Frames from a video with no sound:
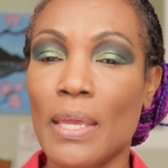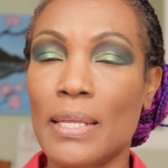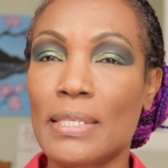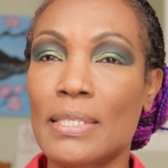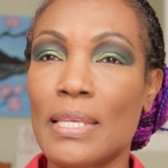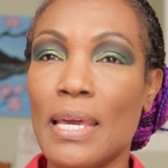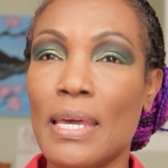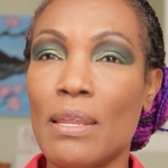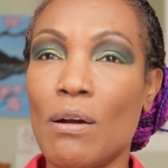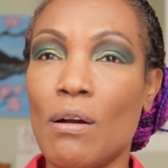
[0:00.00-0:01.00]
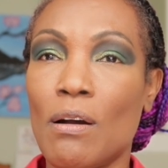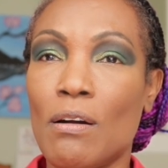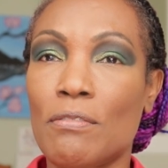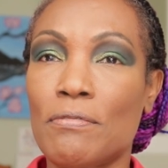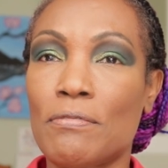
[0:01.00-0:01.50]
instead
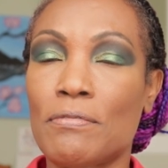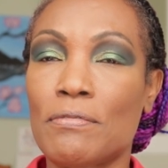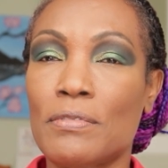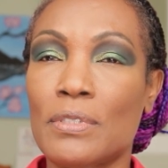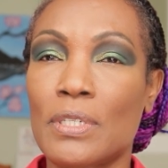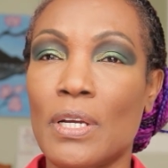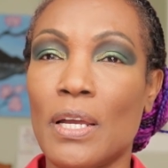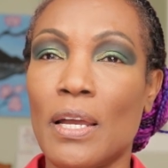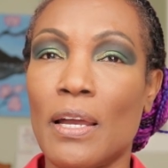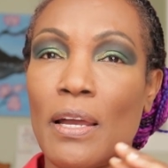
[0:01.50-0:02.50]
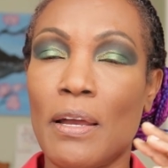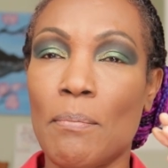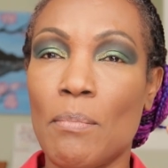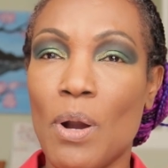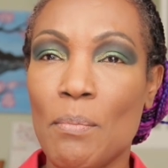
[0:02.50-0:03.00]
of
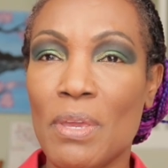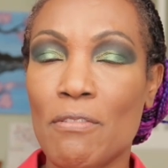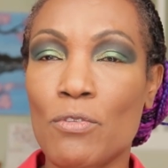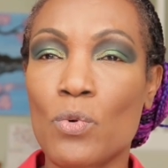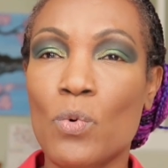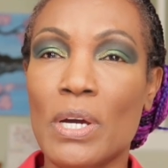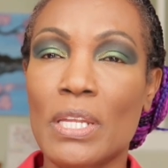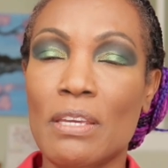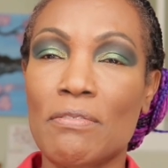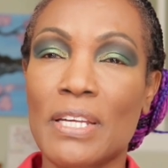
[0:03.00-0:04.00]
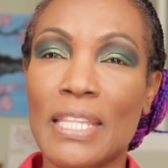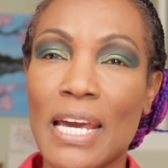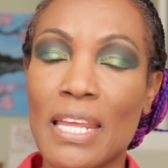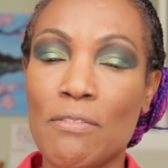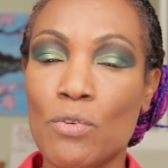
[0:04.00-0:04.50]
mom give you one gift and
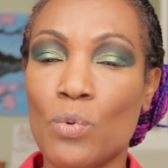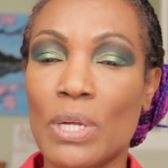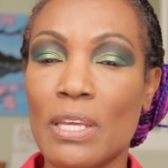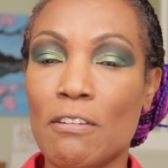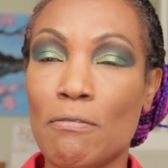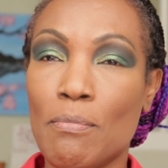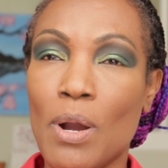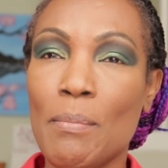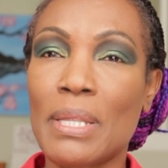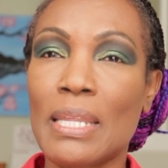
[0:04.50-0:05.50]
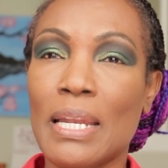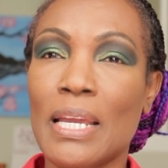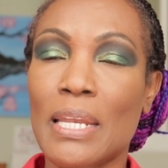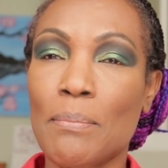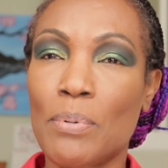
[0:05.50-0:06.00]
dad give you one gift, mom and dad
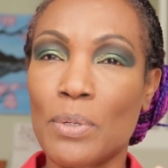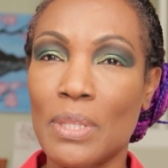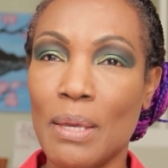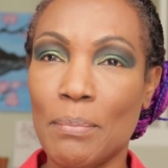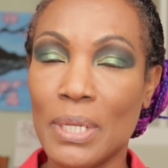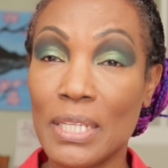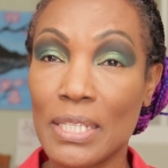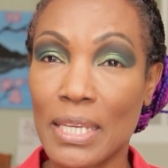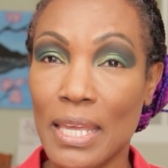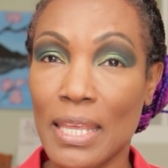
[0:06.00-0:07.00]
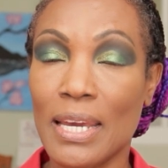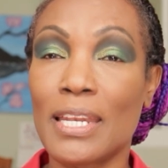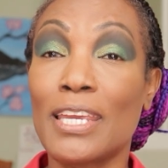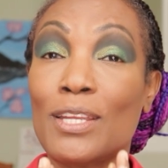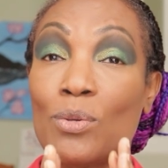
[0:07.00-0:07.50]
gonna put their money together
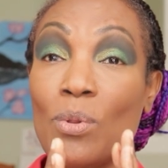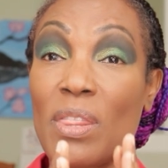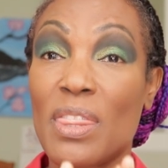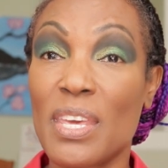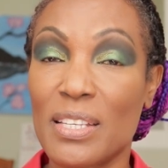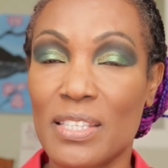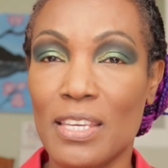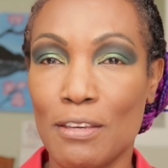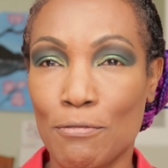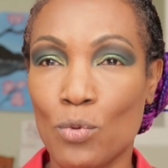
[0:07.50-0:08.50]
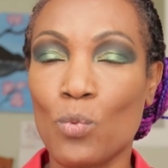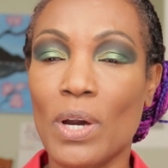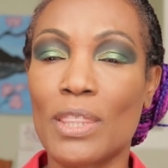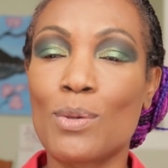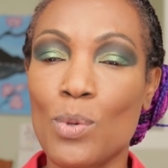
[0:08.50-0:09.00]
and get you this gift.
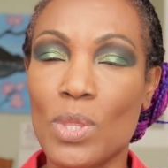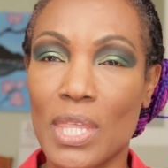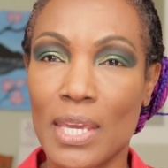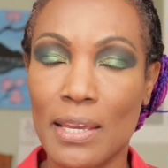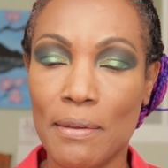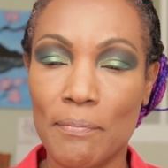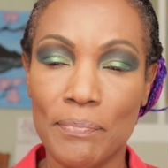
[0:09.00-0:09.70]
What do you think?